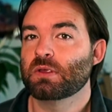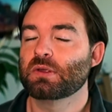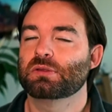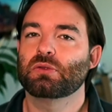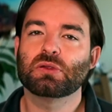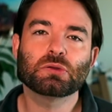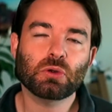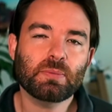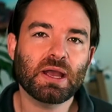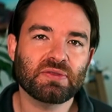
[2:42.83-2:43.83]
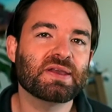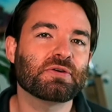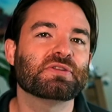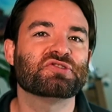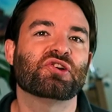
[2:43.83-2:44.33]
So the story behind the
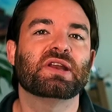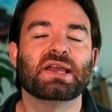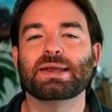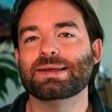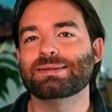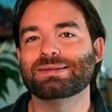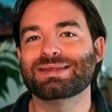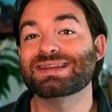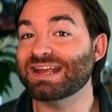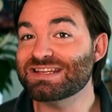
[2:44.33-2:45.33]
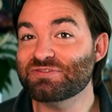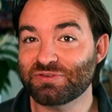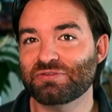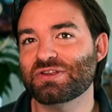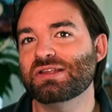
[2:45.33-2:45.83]
hero's journey is, in the
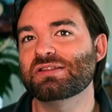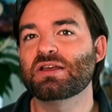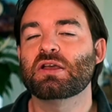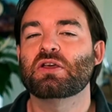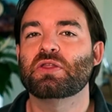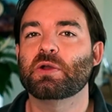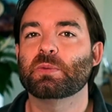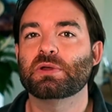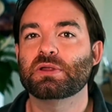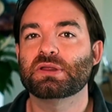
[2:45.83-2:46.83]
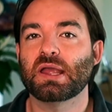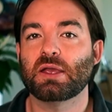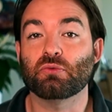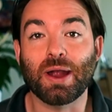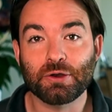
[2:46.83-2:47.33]
1950s, there was a
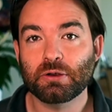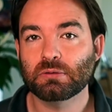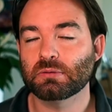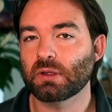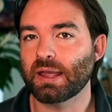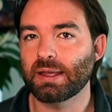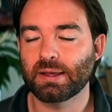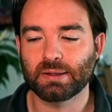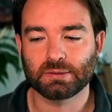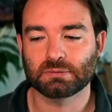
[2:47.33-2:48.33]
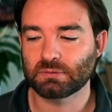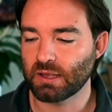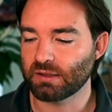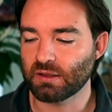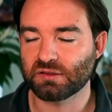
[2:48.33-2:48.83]
writer, a
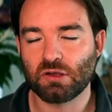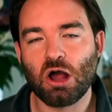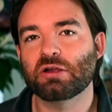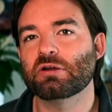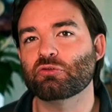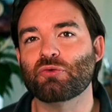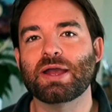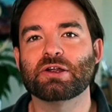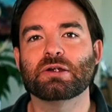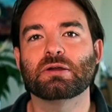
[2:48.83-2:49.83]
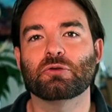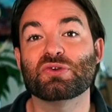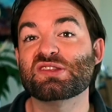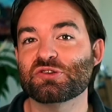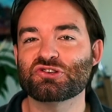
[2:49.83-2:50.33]
scholar, a writer, a
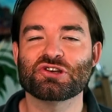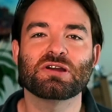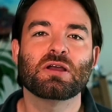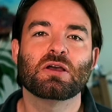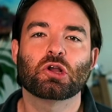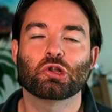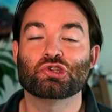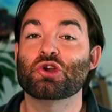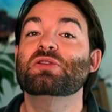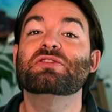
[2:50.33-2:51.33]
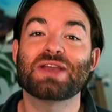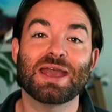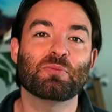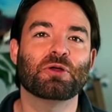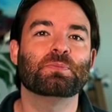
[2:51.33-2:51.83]
researcher called Joseph
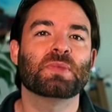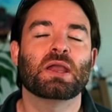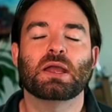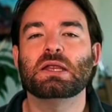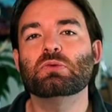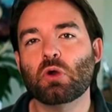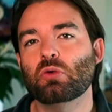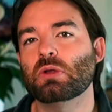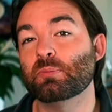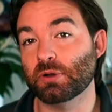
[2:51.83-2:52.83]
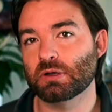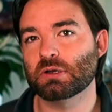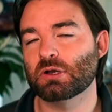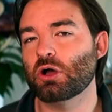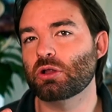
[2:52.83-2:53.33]
Campbell, and he wrote a book
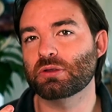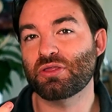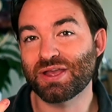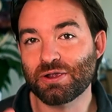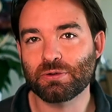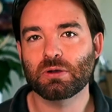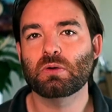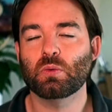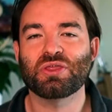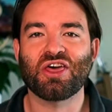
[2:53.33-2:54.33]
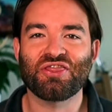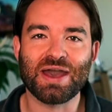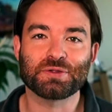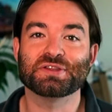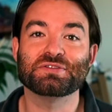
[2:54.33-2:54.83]
called The Hero with a
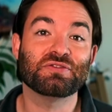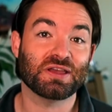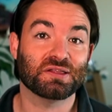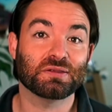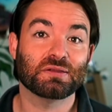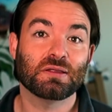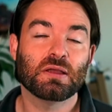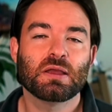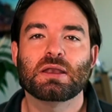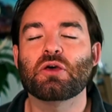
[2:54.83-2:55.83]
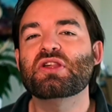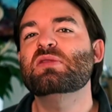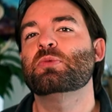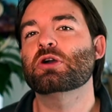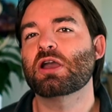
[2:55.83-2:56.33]
Thousand Faces. Now, this
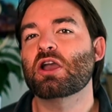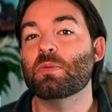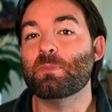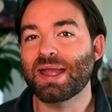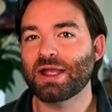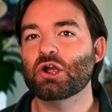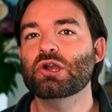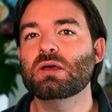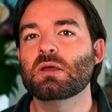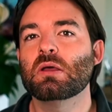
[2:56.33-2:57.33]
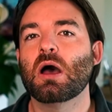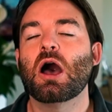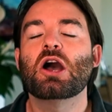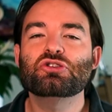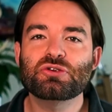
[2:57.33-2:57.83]
book compared
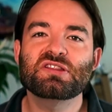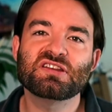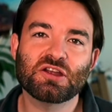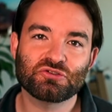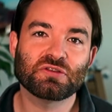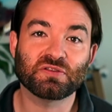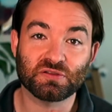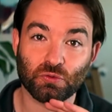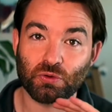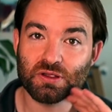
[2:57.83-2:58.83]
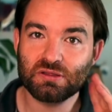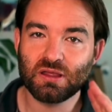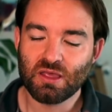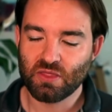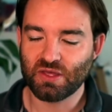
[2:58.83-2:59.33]
hundreds and hundreds of stories
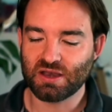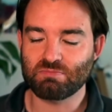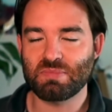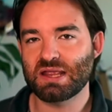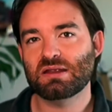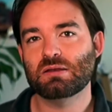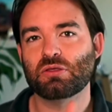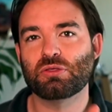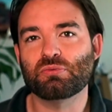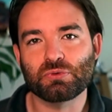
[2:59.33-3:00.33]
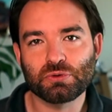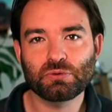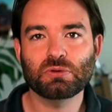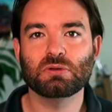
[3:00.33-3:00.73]
that had made it through